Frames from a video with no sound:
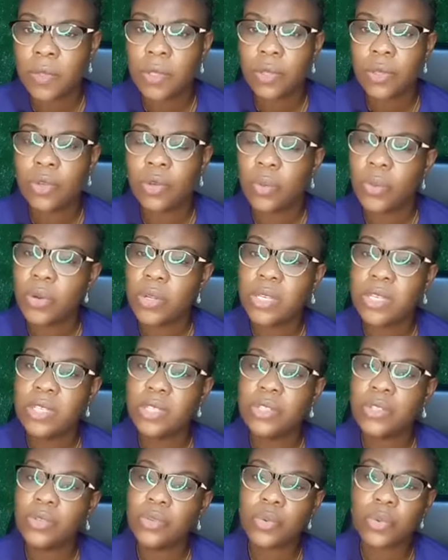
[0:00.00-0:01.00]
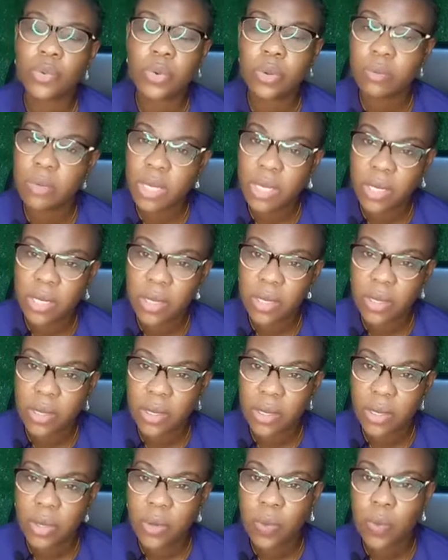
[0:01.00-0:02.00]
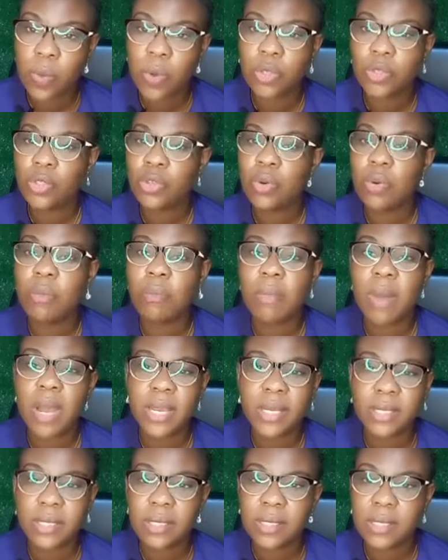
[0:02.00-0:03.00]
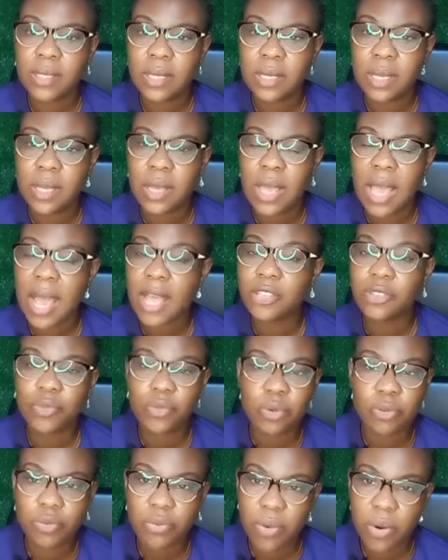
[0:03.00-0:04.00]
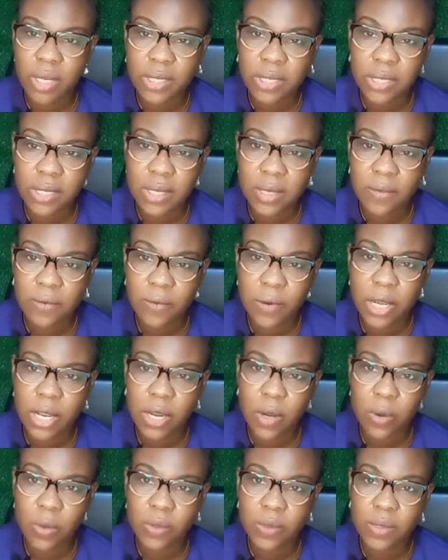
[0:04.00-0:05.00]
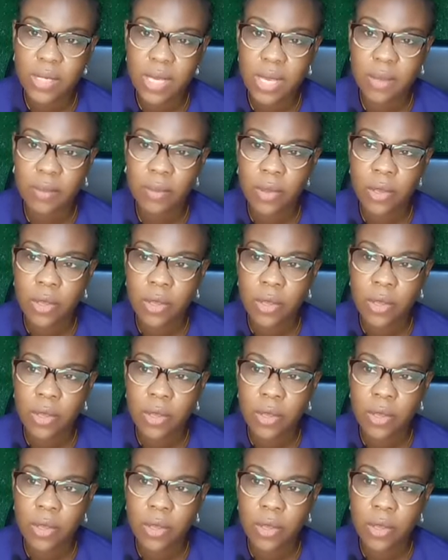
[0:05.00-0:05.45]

your body is screaming what your mind has repressed for a long time.